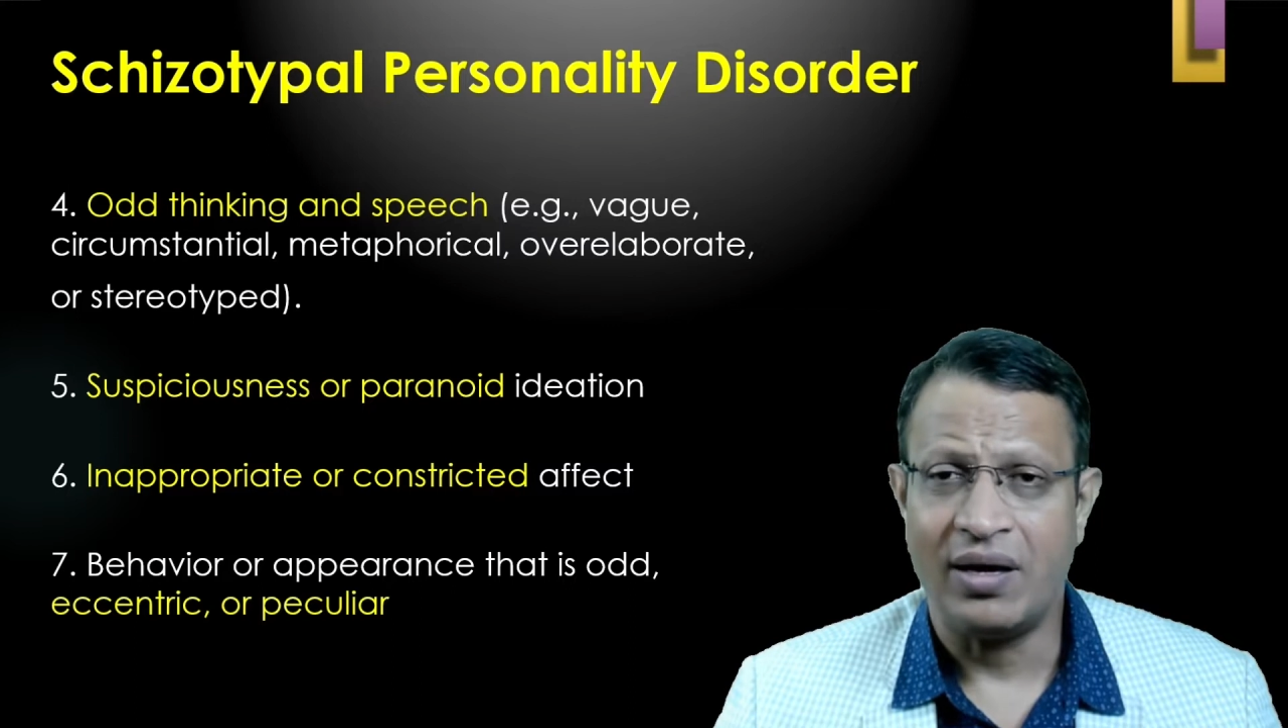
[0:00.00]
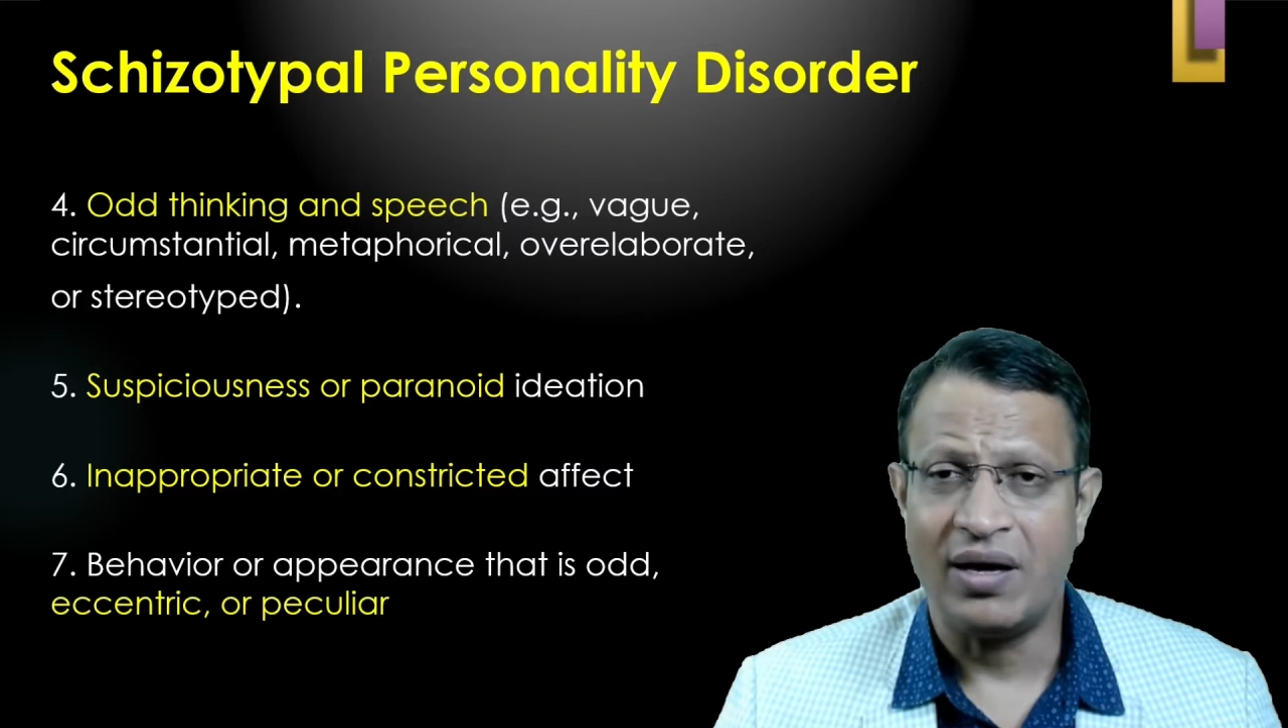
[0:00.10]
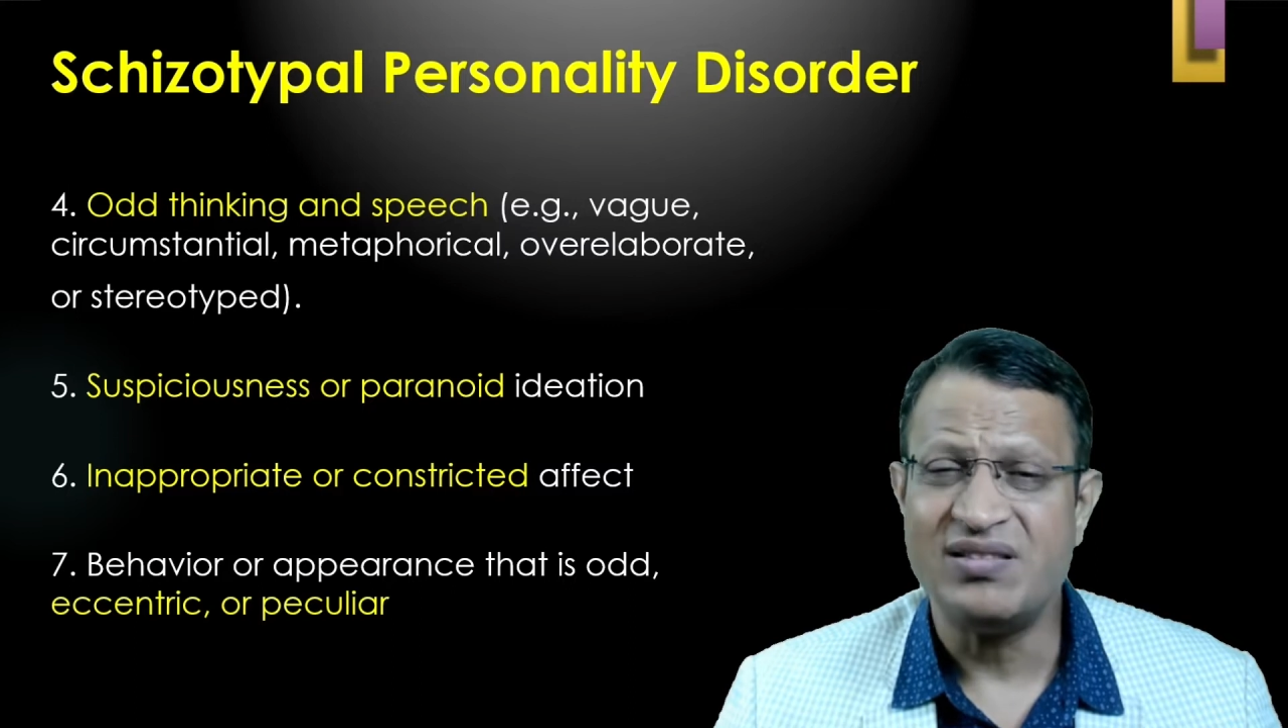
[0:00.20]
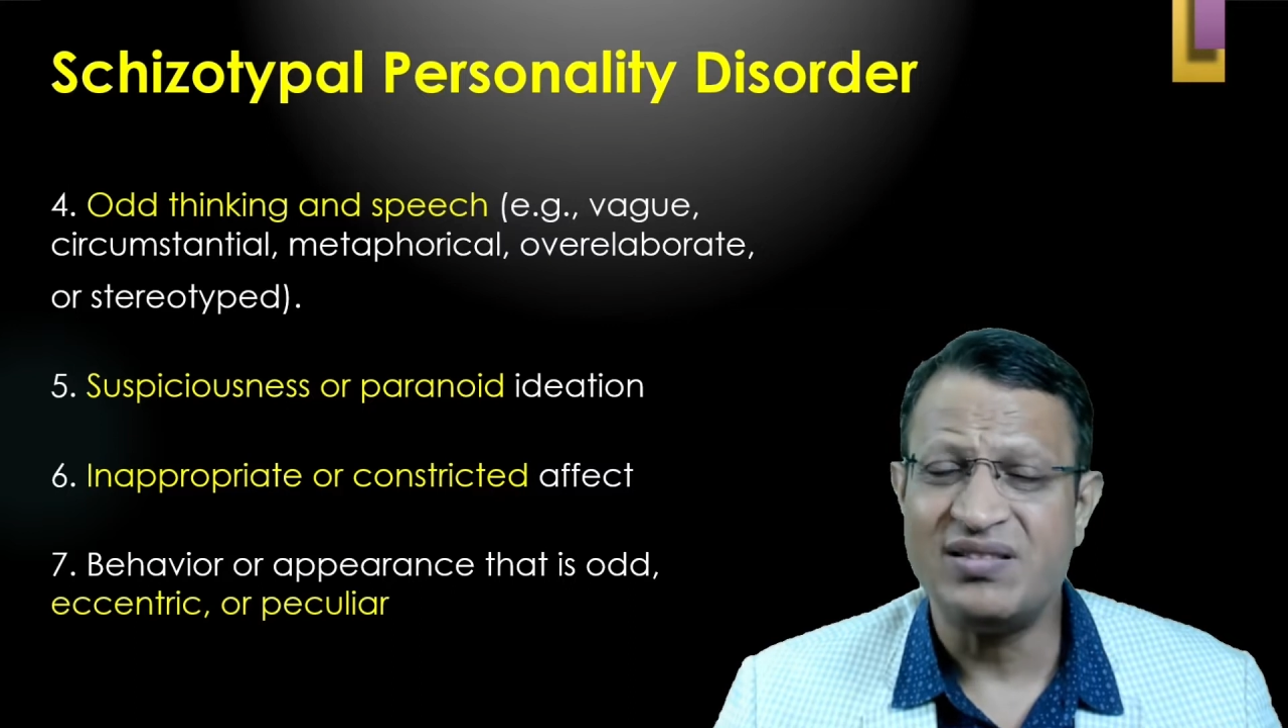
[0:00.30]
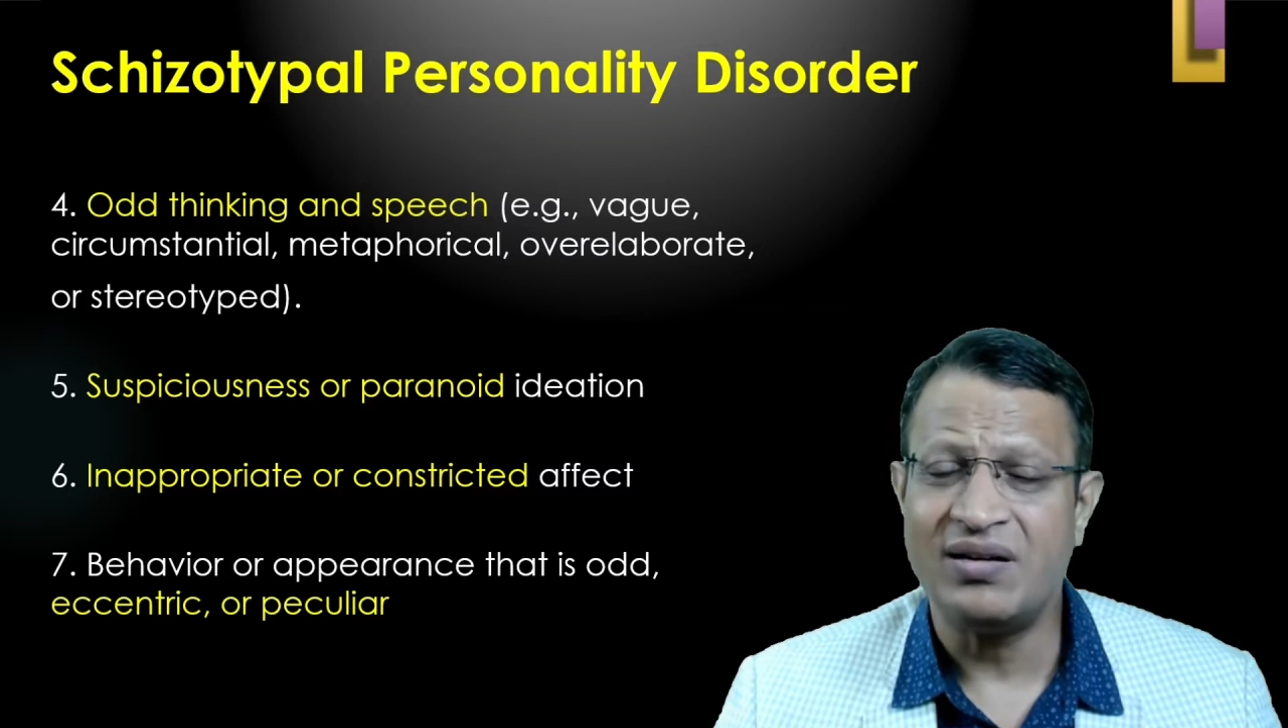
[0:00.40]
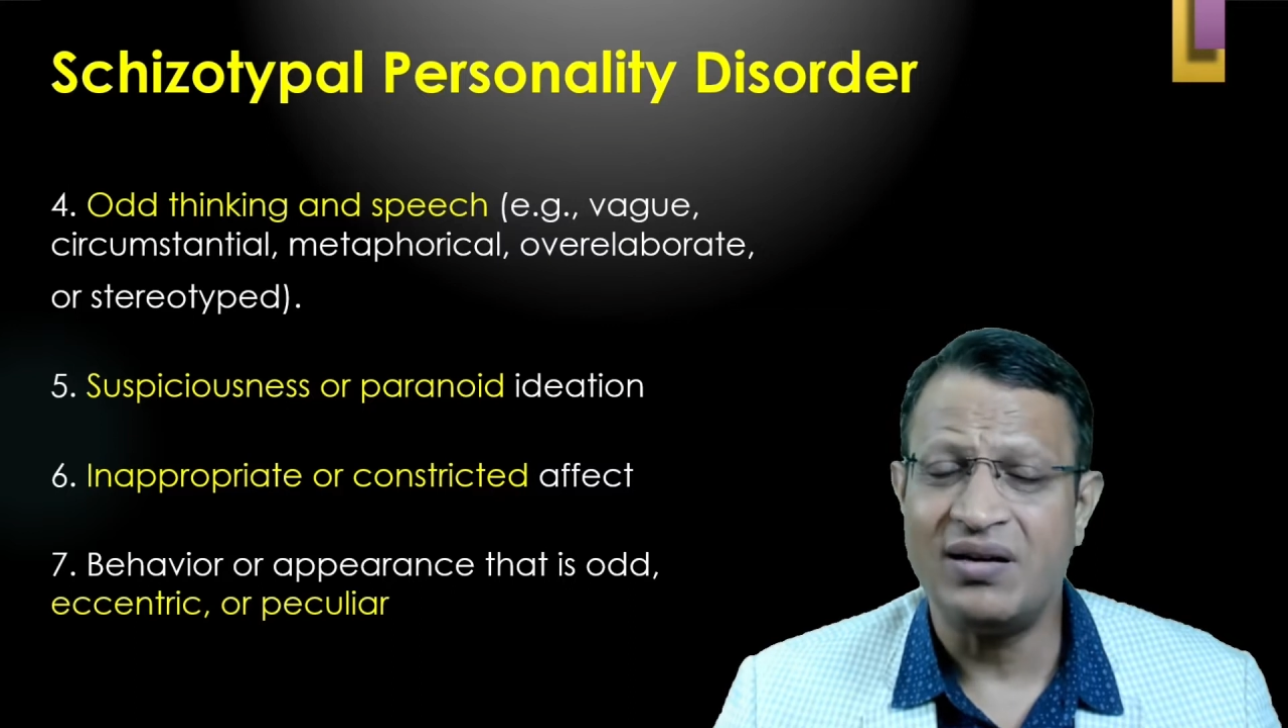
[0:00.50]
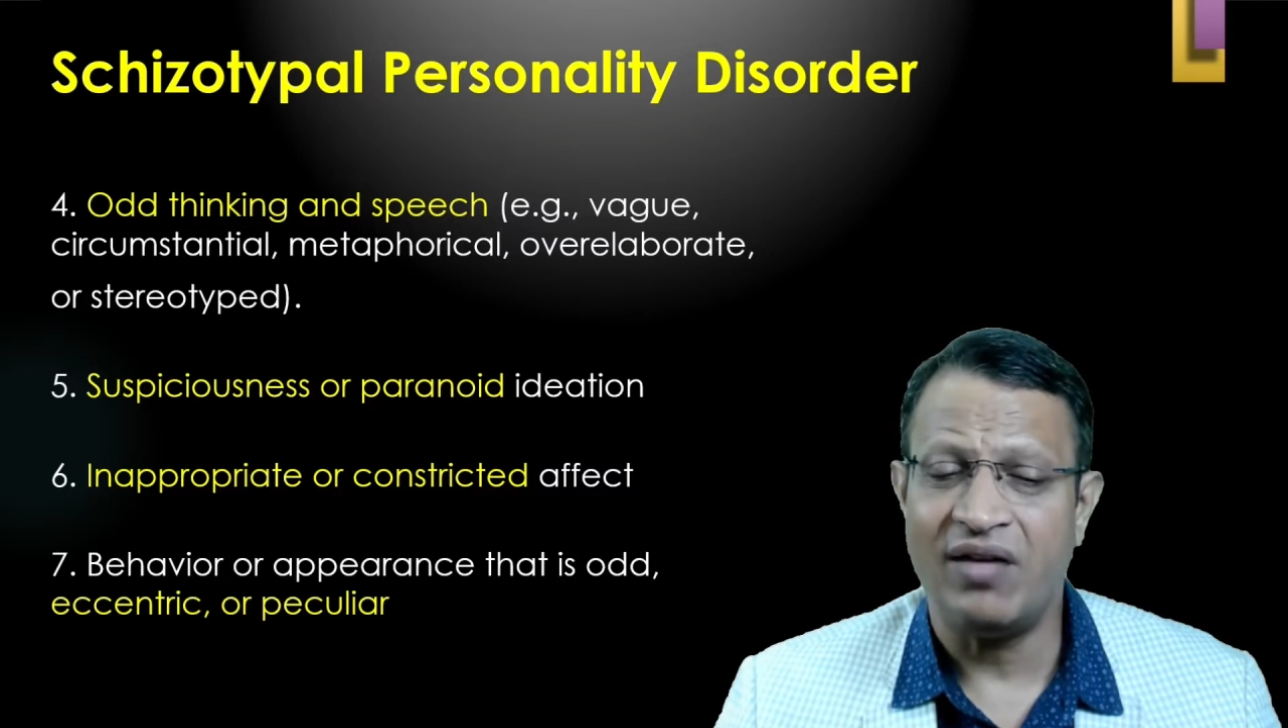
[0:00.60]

constricted